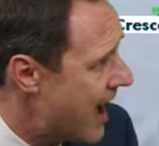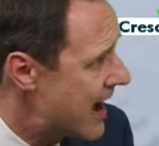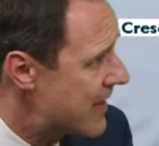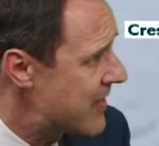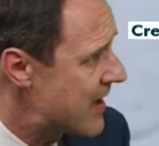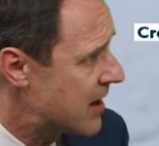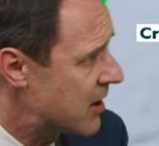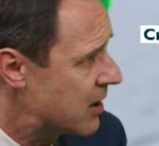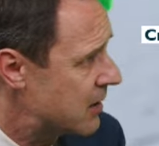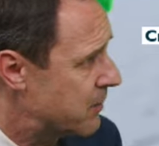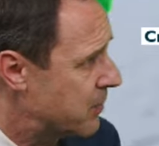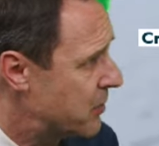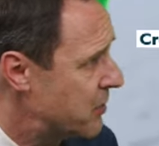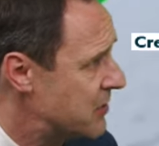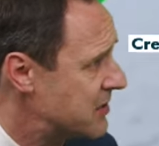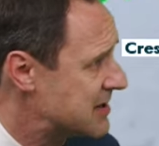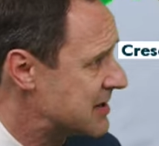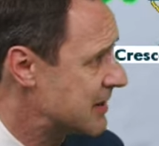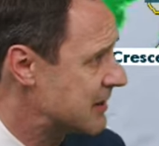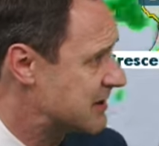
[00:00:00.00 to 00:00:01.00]
that could
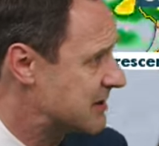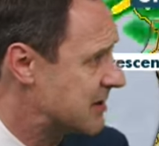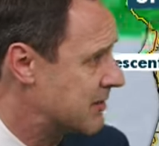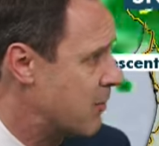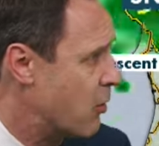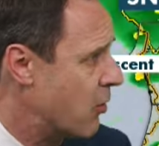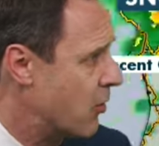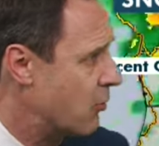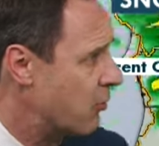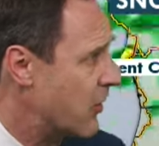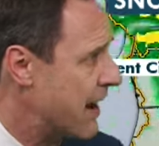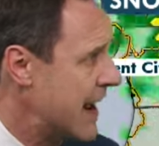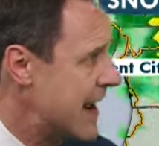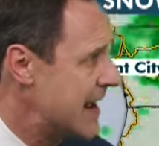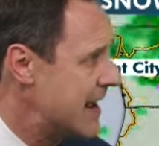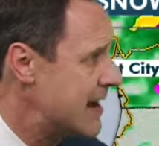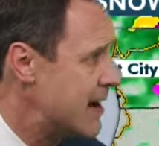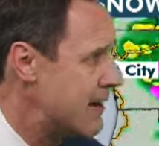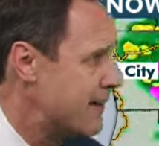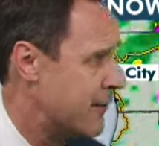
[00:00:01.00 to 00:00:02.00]
produce some more
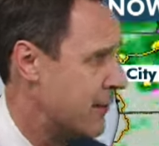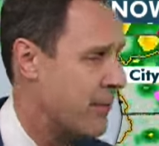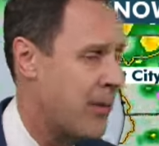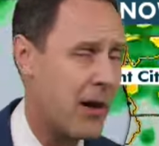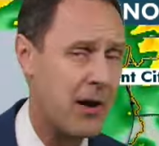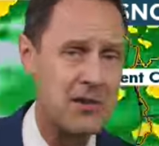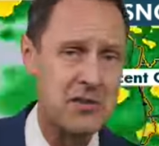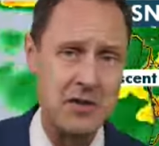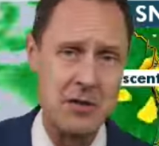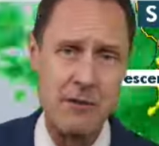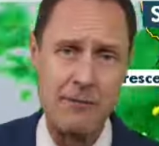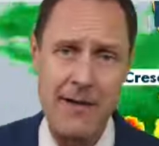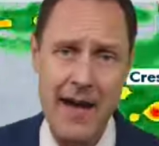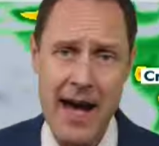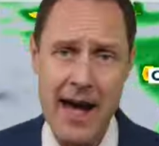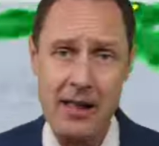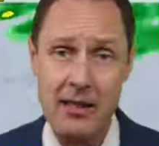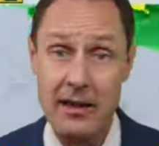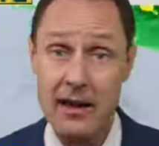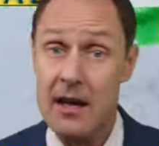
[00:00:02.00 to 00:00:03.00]
rain here for parts of the
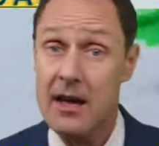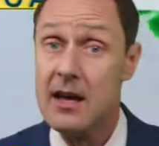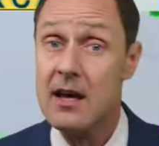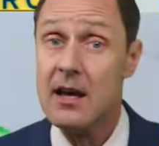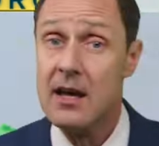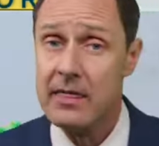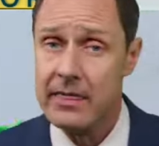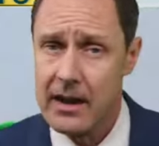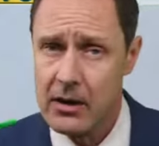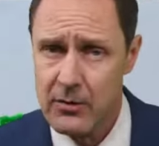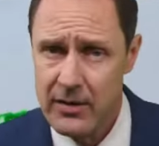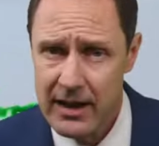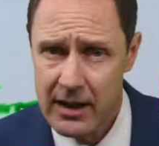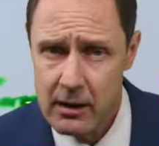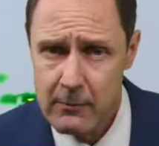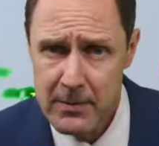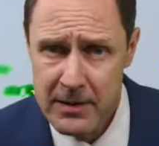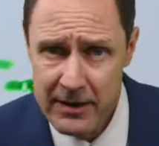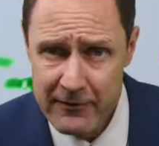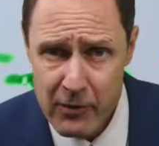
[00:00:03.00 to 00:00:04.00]
valley. Then we
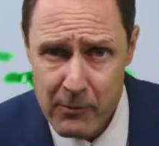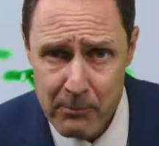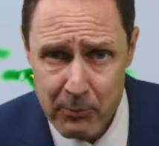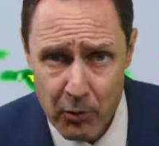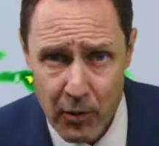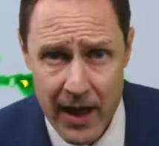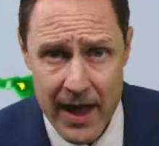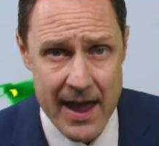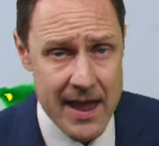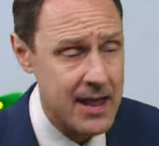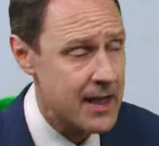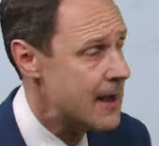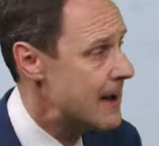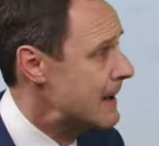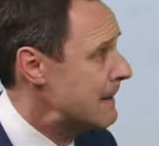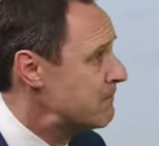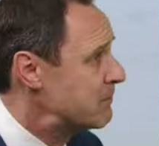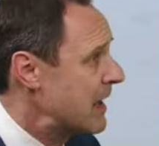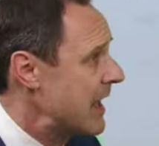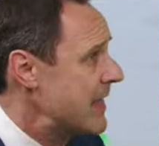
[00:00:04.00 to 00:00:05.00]
get a bit of a break,
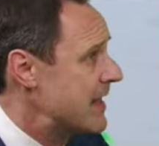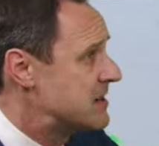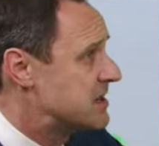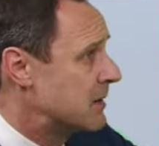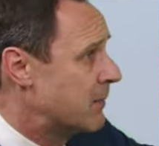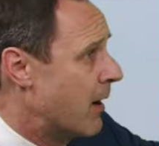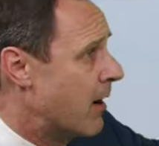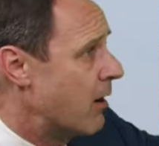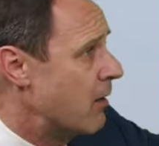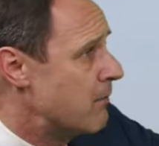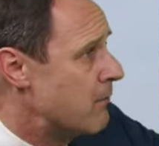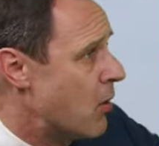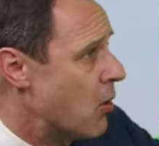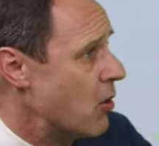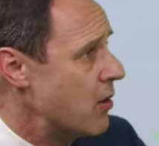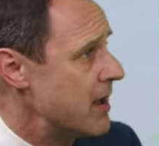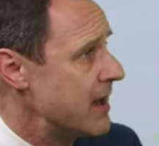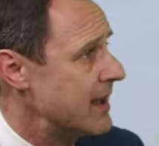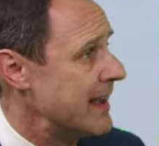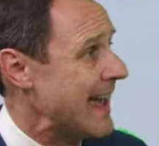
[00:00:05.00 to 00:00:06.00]
and then tomorrow
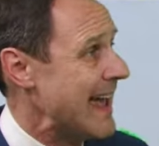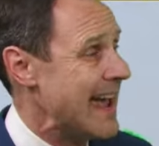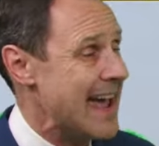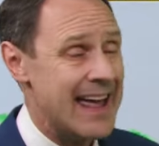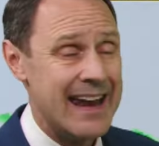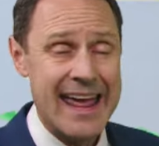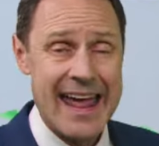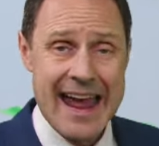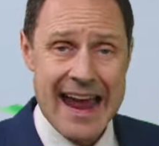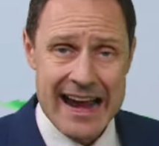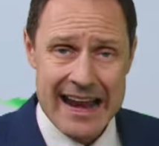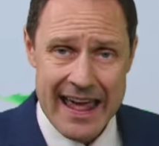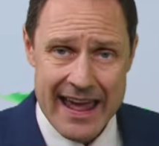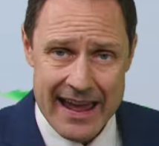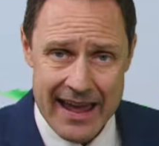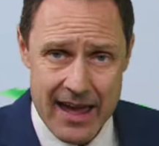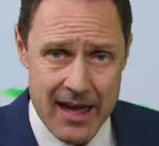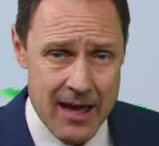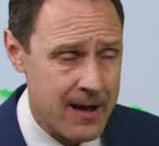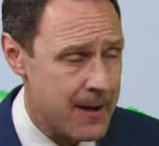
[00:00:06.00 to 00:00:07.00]
morning at 8
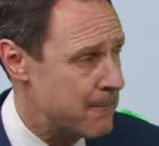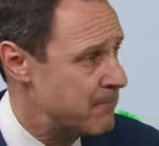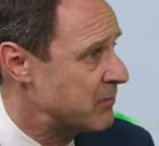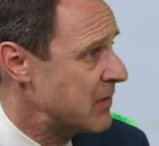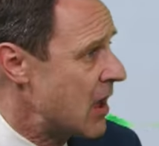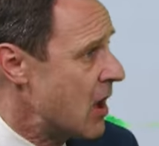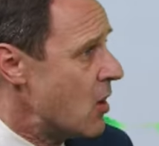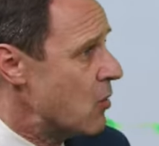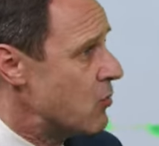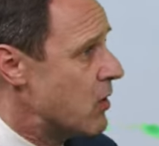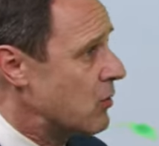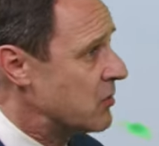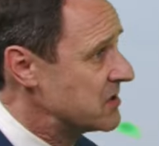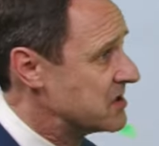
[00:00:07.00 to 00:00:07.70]
a.m., what